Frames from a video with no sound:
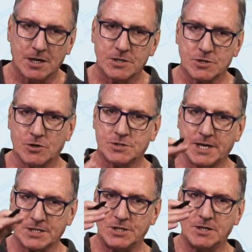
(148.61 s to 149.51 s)
So it's
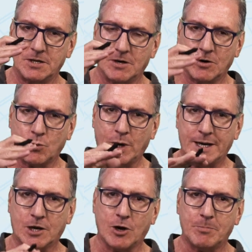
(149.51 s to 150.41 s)
actually quite a
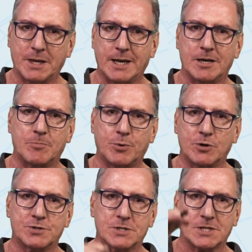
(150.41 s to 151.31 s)
complicated
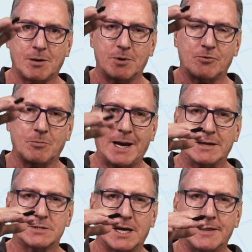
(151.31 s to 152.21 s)
process coming from
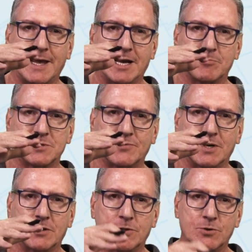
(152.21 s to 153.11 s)
outside the atmosphere
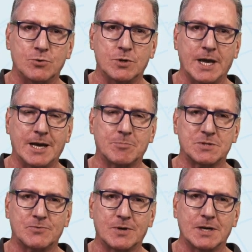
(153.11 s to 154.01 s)
through the
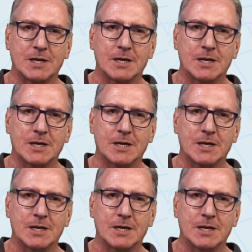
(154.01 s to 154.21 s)
atmosphere,